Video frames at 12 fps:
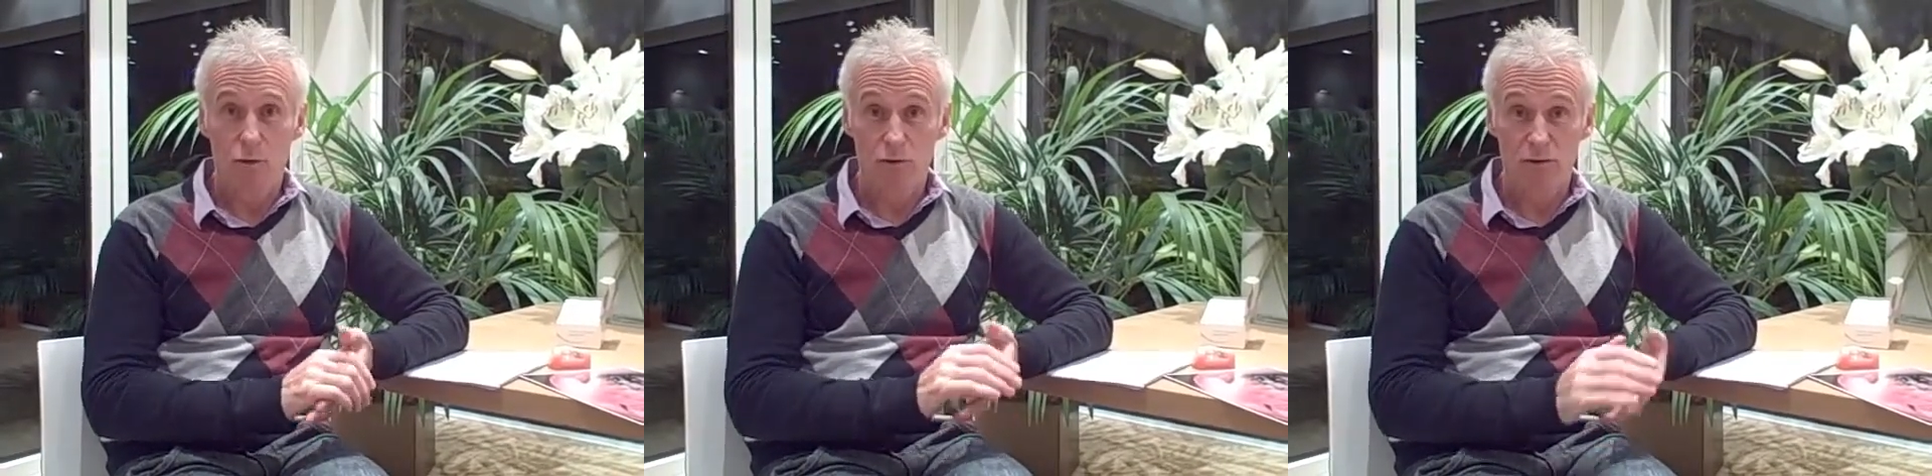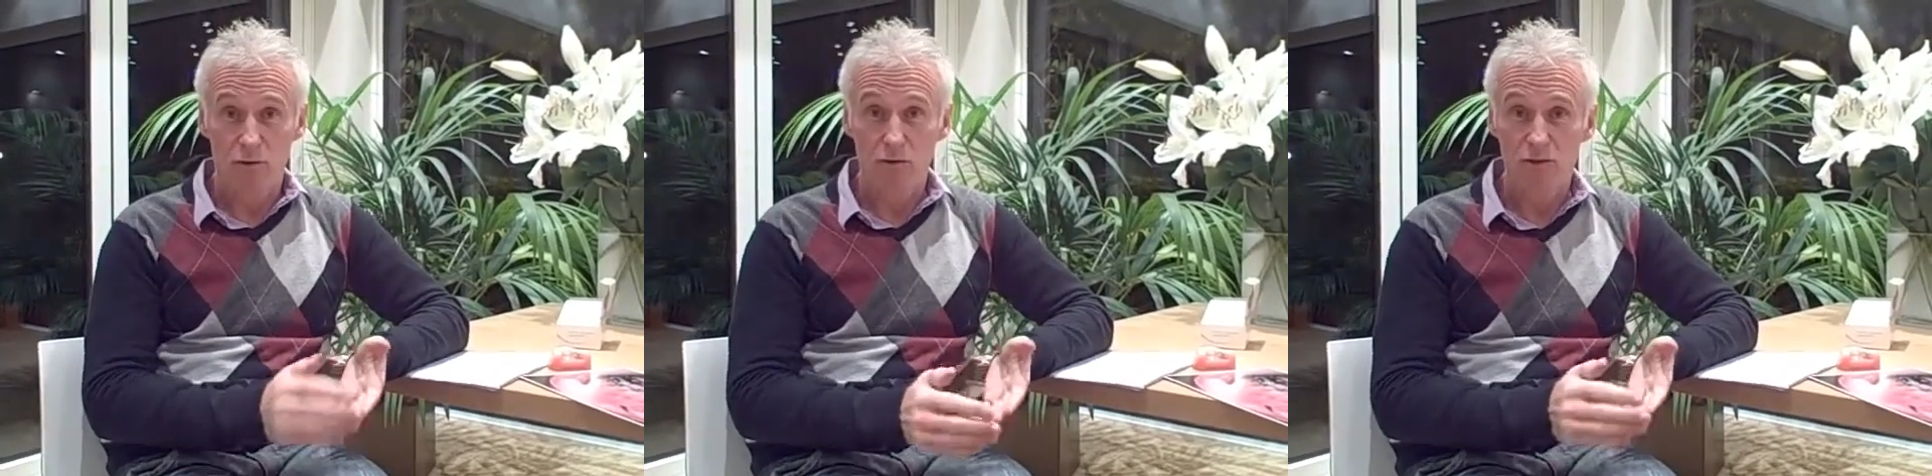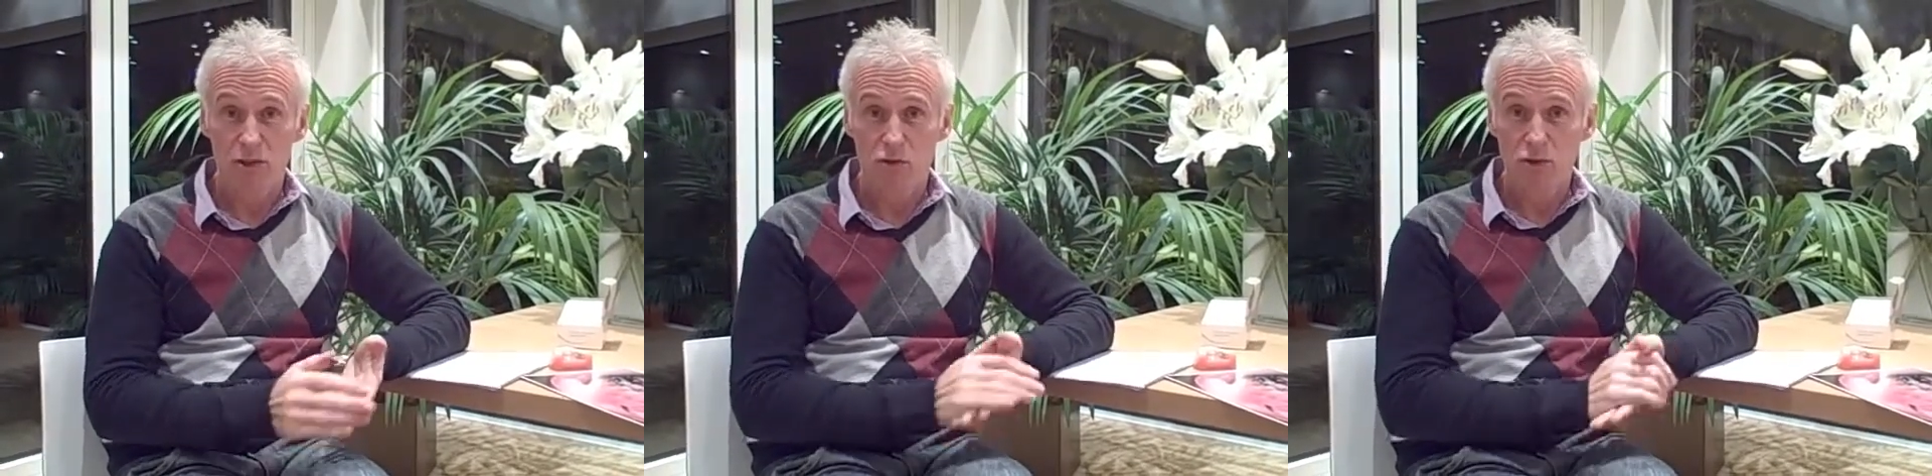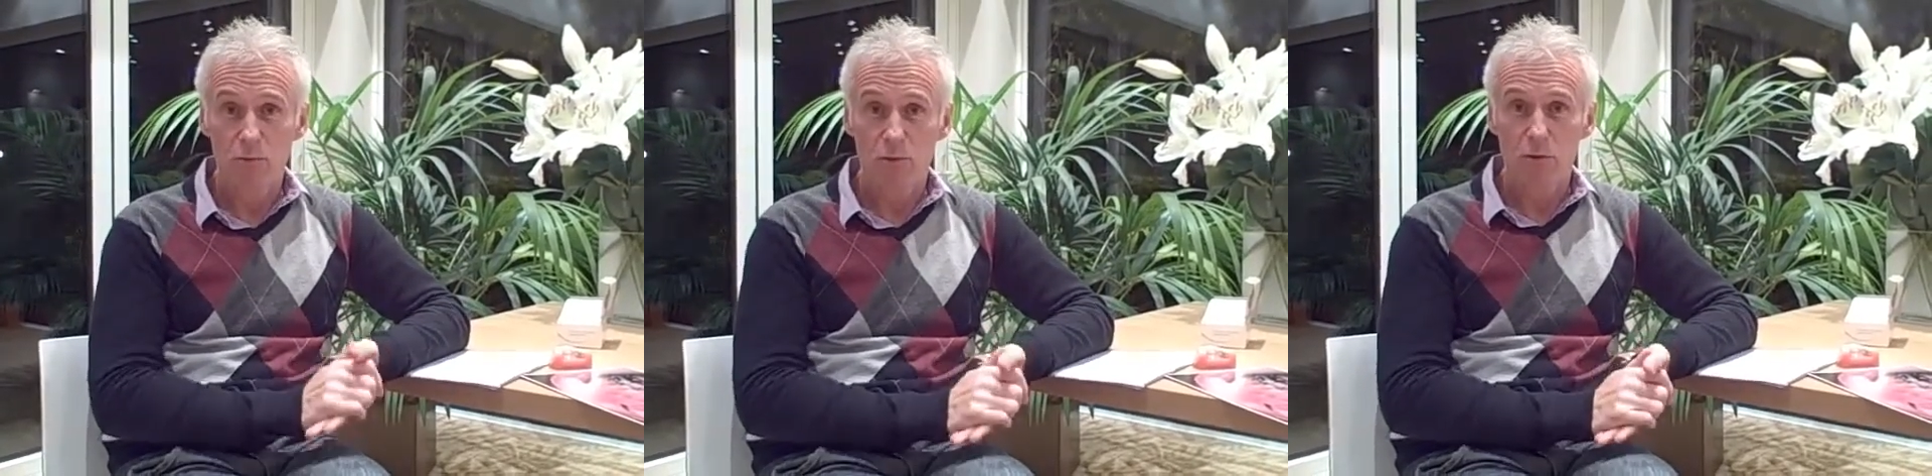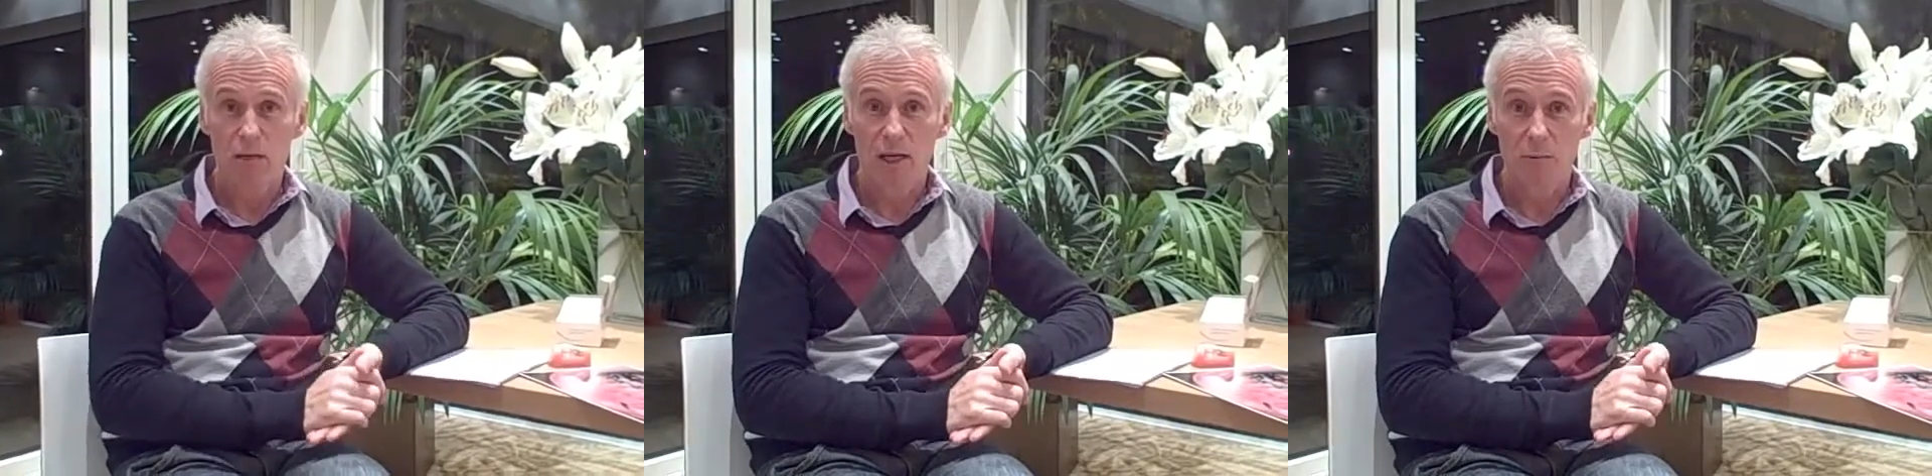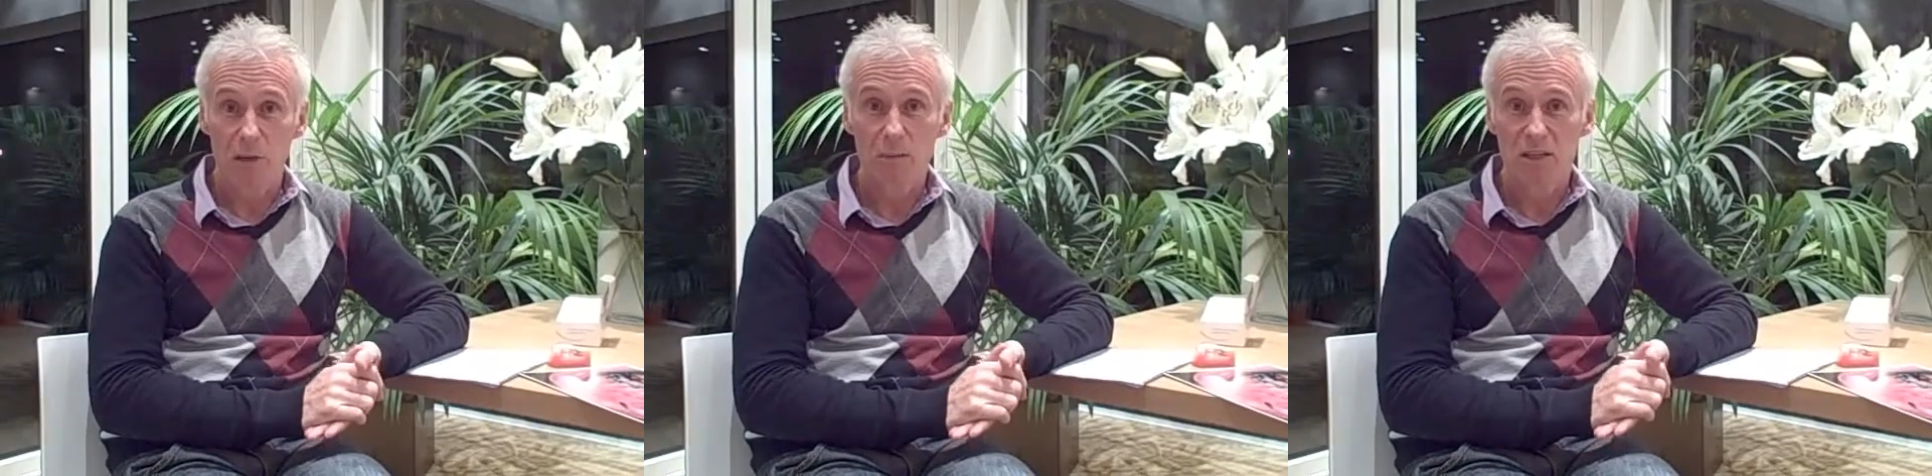orthodontic treatment
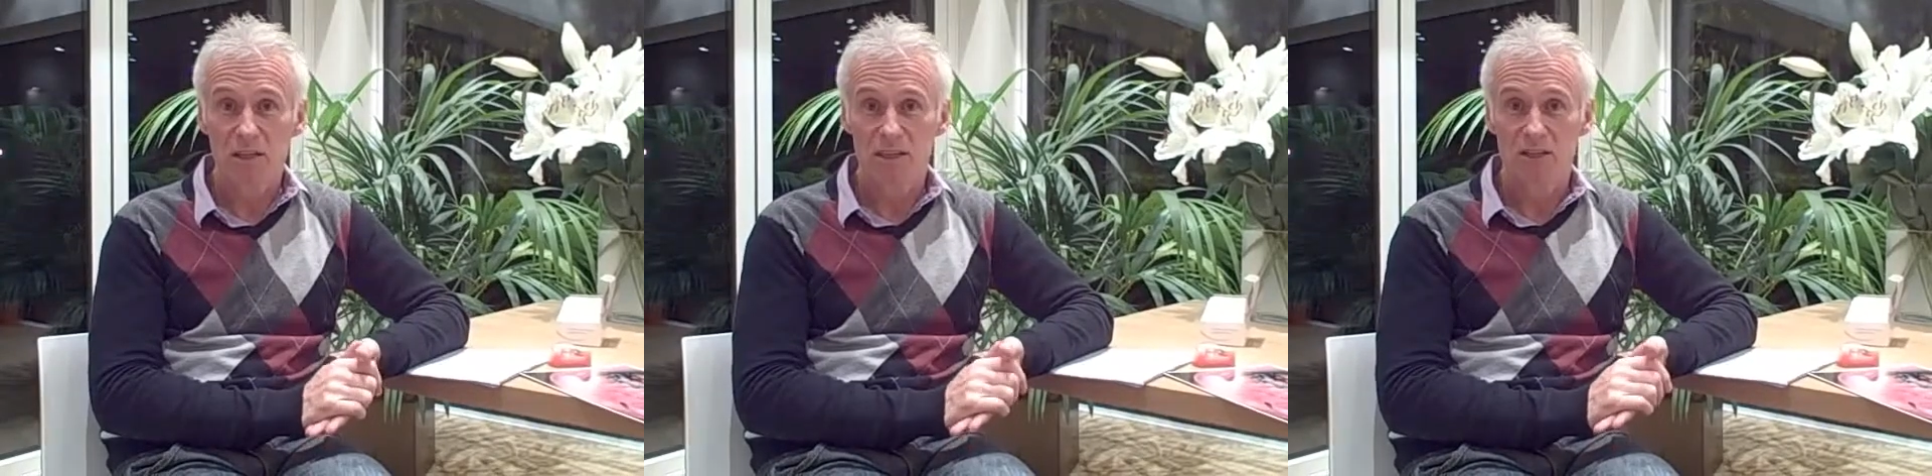and maybe they